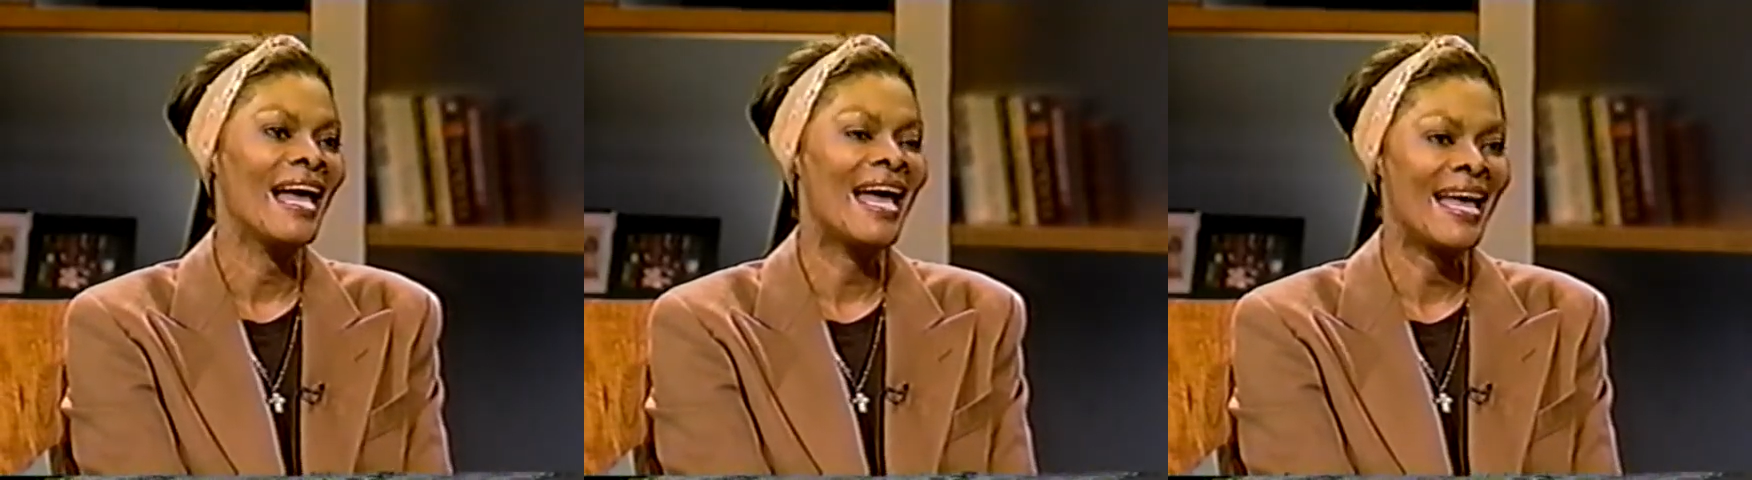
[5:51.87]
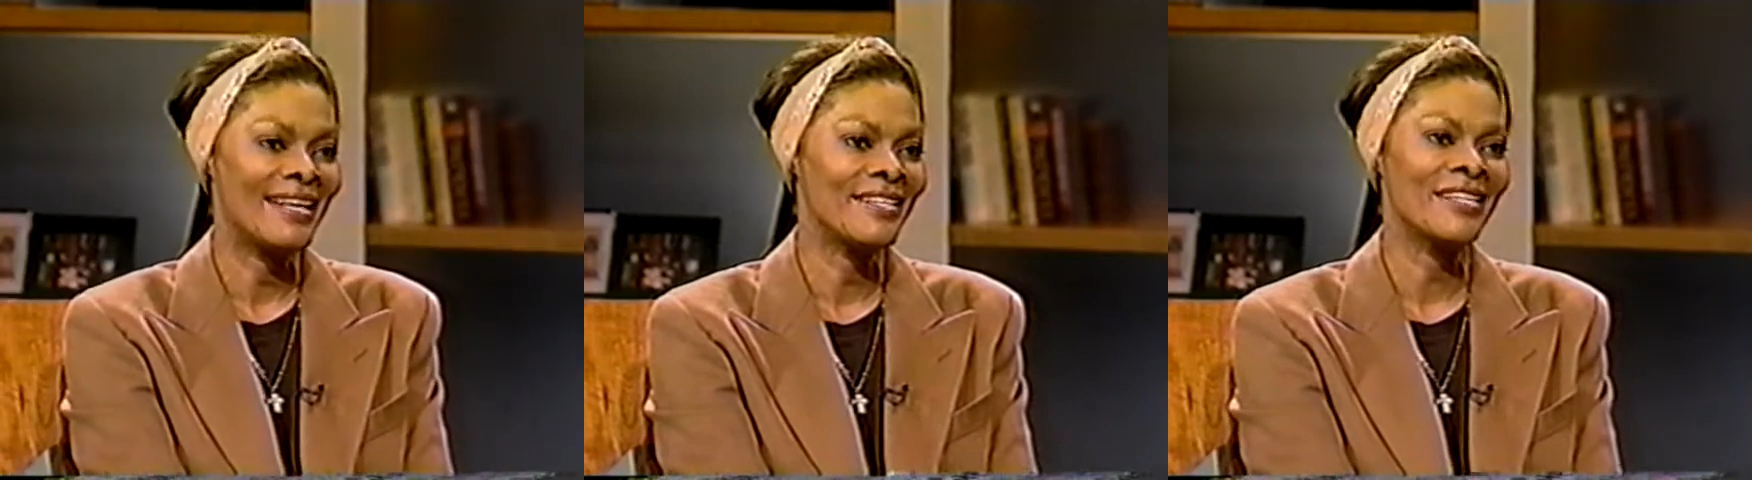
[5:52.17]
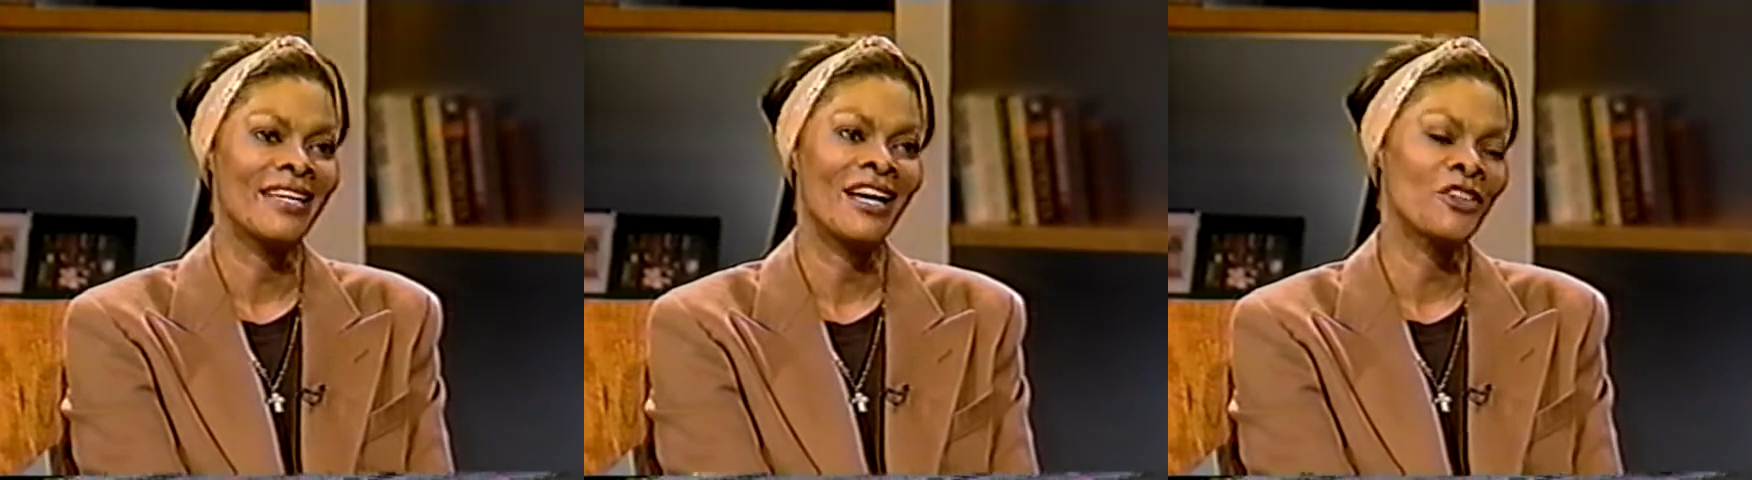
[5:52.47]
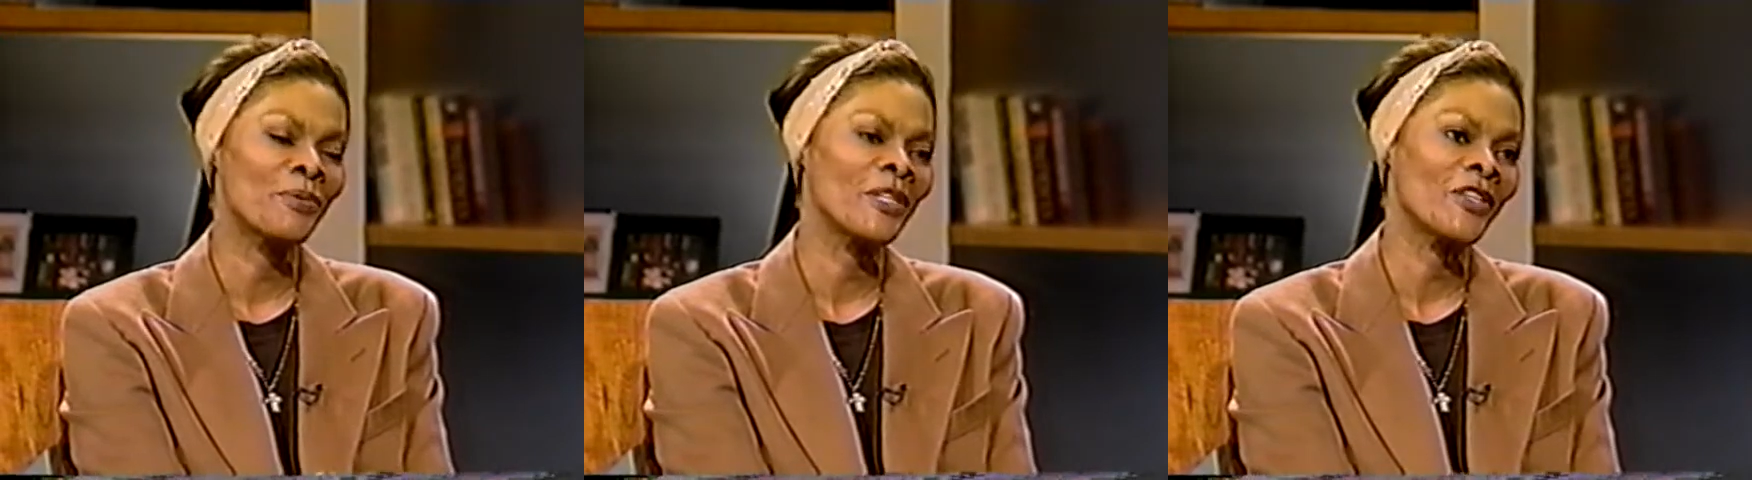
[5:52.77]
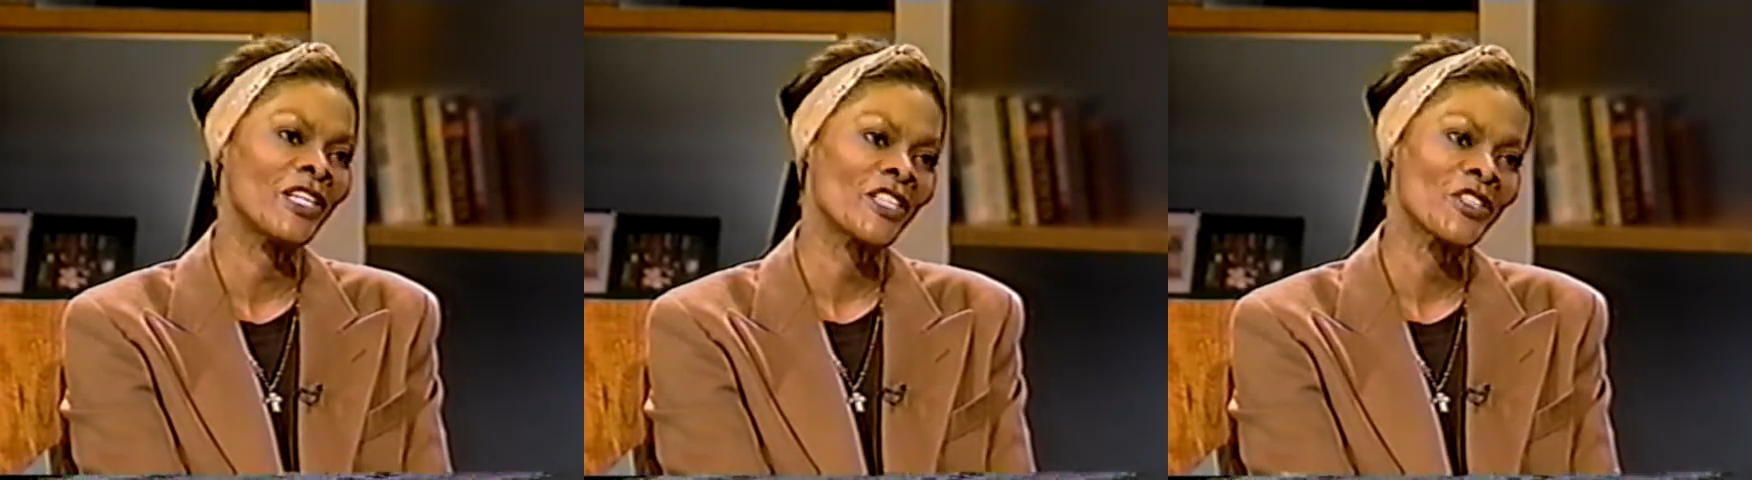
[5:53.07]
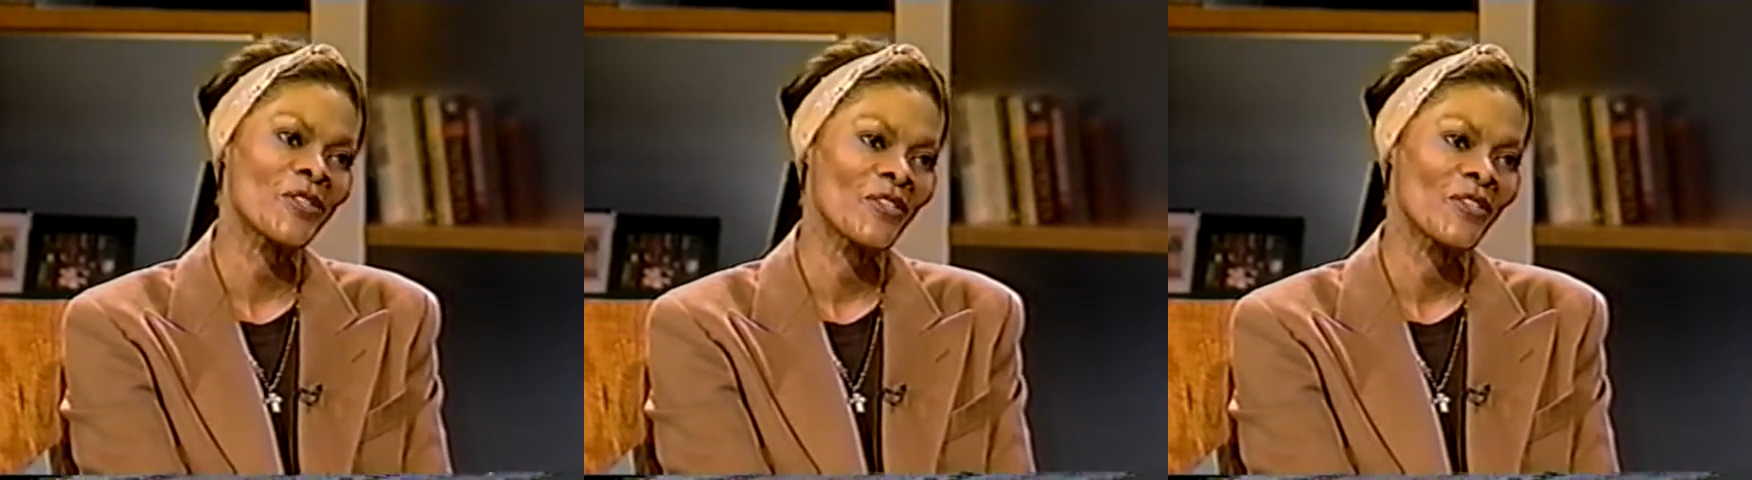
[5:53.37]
and Entrepreneurial School.